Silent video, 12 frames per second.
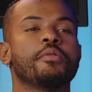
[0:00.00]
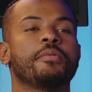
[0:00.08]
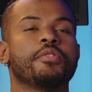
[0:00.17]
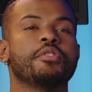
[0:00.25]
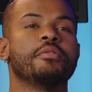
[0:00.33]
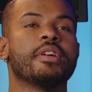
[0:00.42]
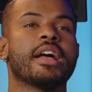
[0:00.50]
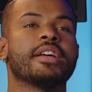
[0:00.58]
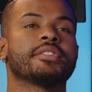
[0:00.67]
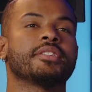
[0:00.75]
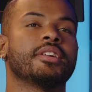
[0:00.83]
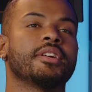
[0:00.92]
you you
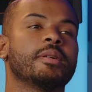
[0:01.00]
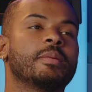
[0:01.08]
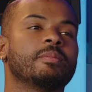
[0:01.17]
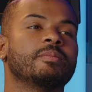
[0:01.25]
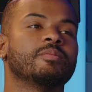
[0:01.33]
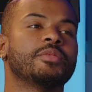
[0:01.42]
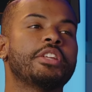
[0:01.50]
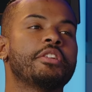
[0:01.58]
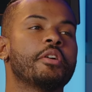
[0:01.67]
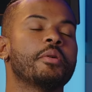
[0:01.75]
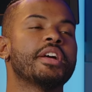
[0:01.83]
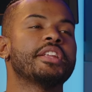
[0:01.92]
as um you
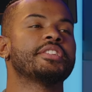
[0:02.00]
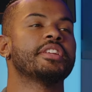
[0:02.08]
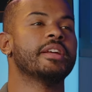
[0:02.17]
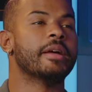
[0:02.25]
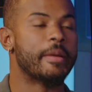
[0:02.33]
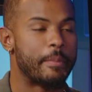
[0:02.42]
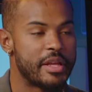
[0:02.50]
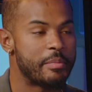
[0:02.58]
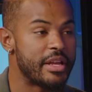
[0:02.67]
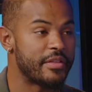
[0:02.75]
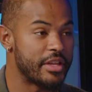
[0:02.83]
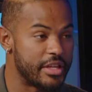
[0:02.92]
know as a and me
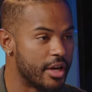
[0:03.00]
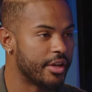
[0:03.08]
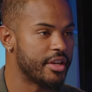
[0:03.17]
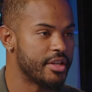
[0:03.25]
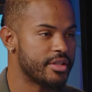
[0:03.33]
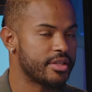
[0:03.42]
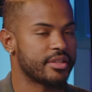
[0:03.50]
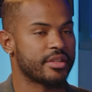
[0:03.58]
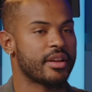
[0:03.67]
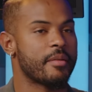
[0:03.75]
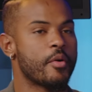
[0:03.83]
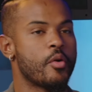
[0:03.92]
being the youngest,
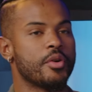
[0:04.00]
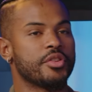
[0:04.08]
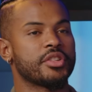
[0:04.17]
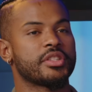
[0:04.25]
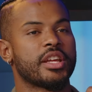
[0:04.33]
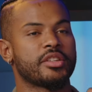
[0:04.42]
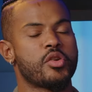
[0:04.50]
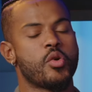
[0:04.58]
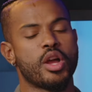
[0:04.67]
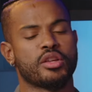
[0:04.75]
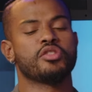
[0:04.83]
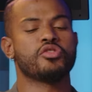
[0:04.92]
I'm always just like no,
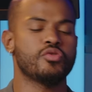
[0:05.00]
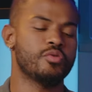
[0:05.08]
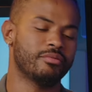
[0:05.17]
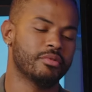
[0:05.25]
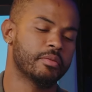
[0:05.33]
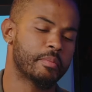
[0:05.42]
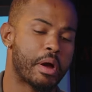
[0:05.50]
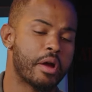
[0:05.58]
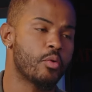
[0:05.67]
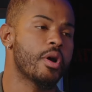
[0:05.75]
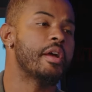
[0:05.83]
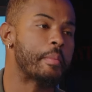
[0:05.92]
I can do it my, my
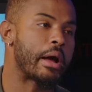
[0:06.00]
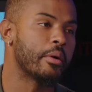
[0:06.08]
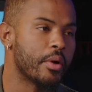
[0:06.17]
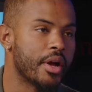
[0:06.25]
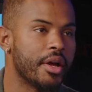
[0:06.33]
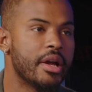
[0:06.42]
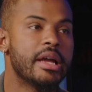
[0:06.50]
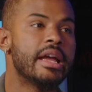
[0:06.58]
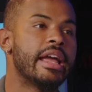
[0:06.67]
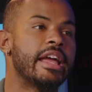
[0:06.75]
way, my way. Mm.